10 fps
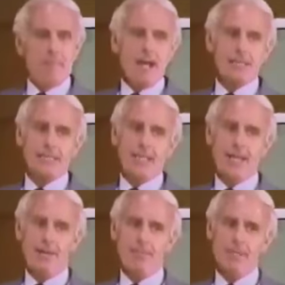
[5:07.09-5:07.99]
I said,
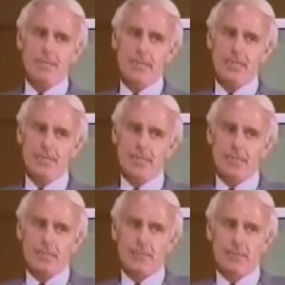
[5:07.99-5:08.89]
how much is
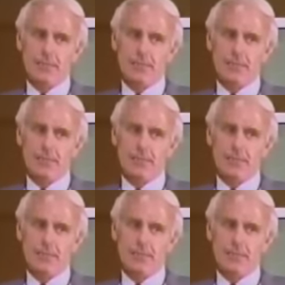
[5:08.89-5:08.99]
it?